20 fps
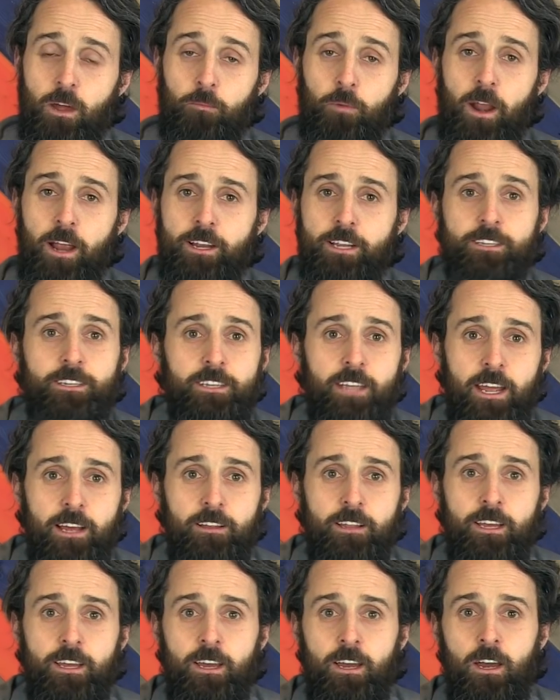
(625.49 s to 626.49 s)
Now, Brandon
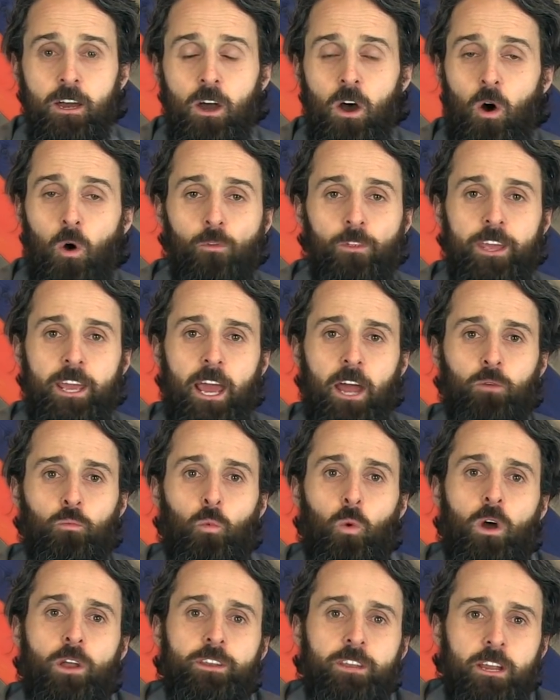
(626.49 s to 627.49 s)
Staley only had
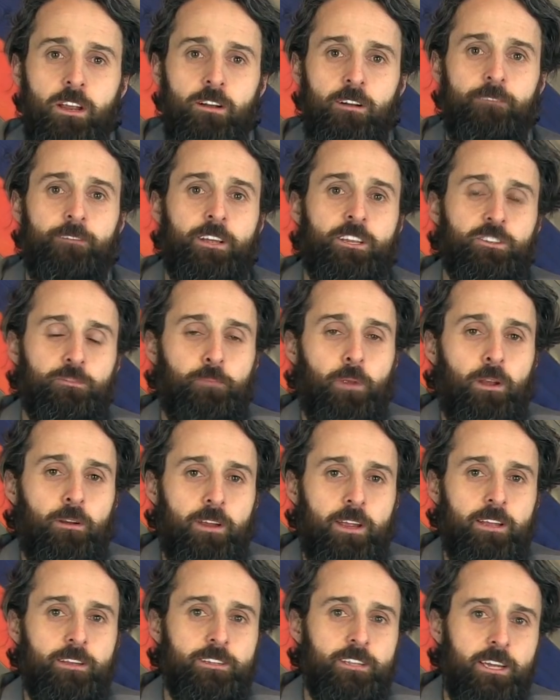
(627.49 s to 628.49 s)
1 year of
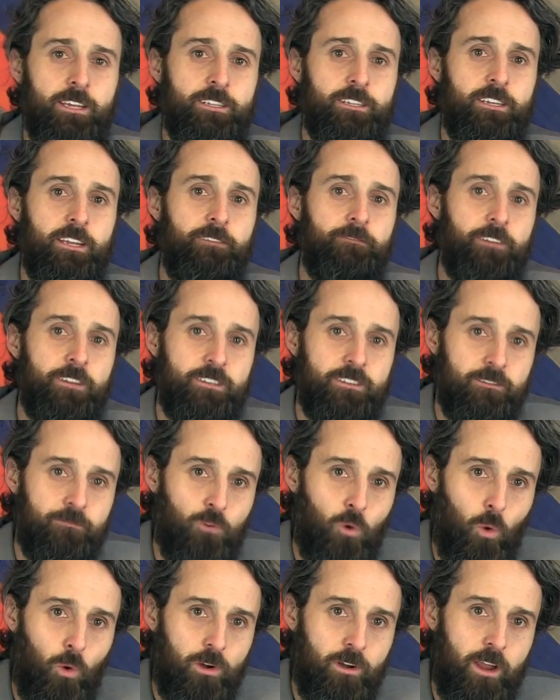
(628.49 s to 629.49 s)
experience as defensive
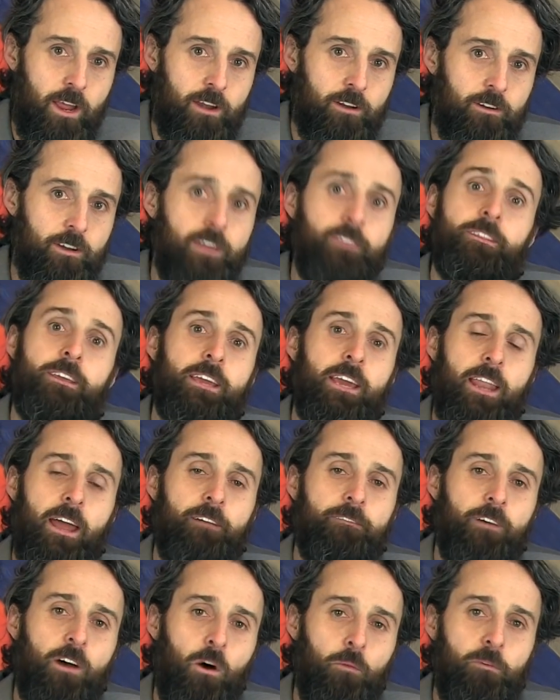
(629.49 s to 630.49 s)
coordinator in the
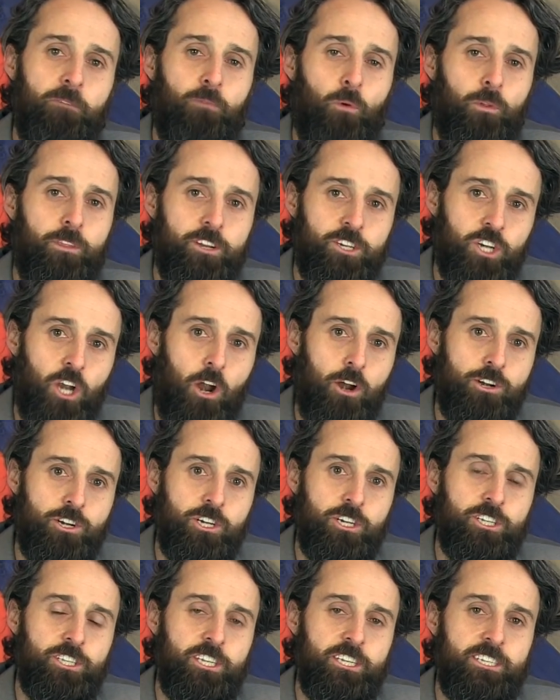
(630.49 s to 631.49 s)
NFL before the
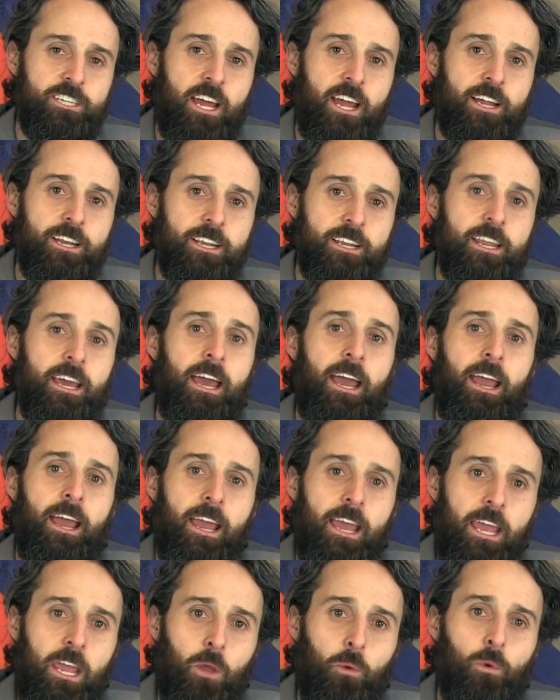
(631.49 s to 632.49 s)
Chargers decided
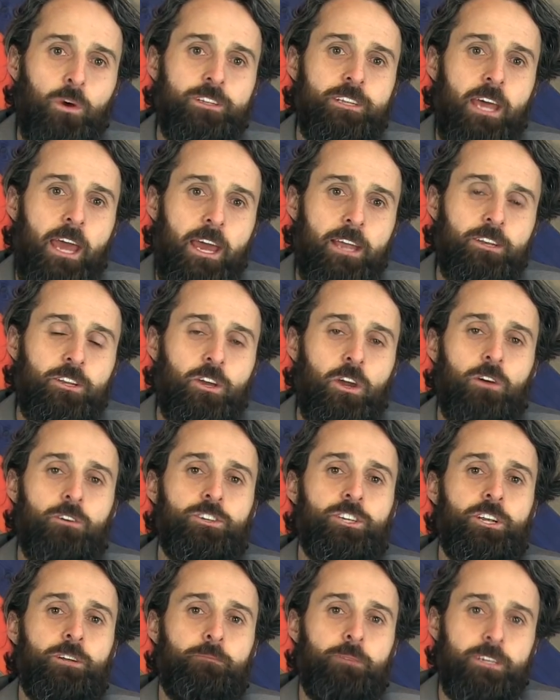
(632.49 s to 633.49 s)
he was head
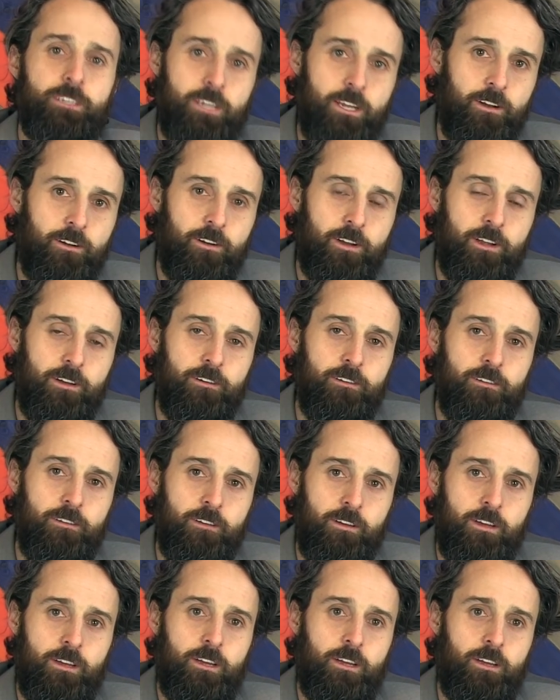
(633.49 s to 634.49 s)
coaching material.
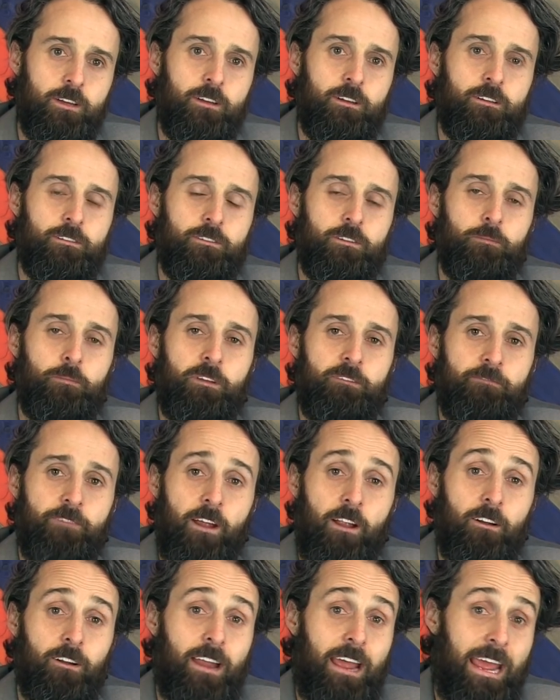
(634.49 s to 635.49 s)
To be
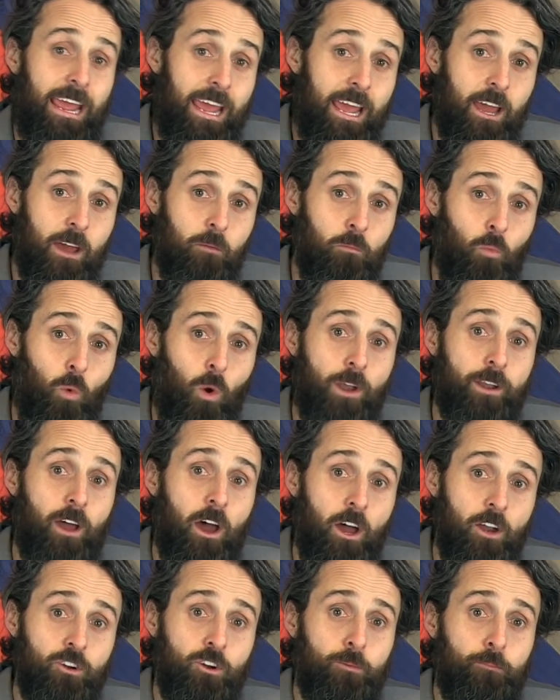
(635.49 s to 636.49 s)
fair to him,
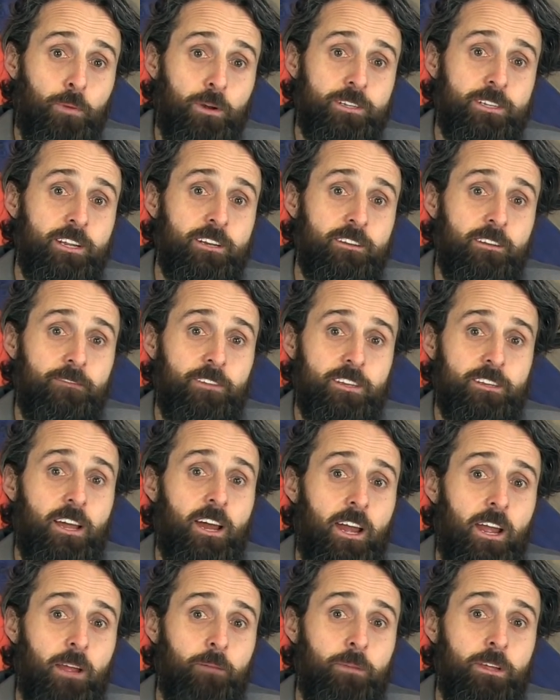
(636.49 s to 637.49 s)
100% of the
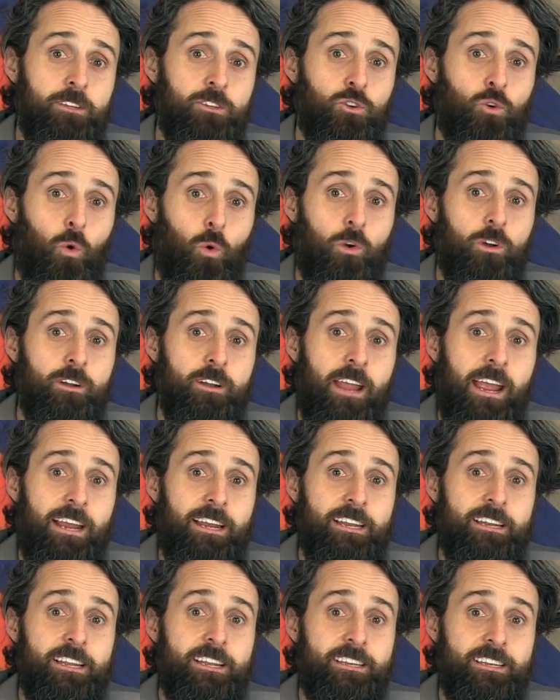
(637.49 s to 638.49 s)
time he's
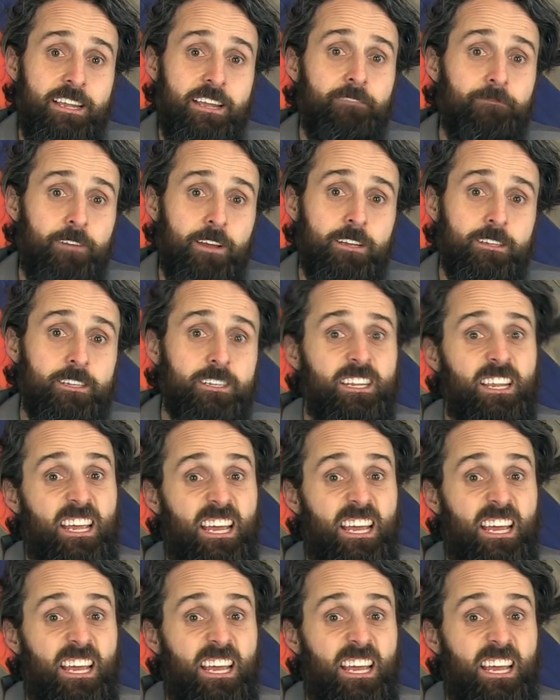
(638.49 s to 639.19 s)
coordinated a defense,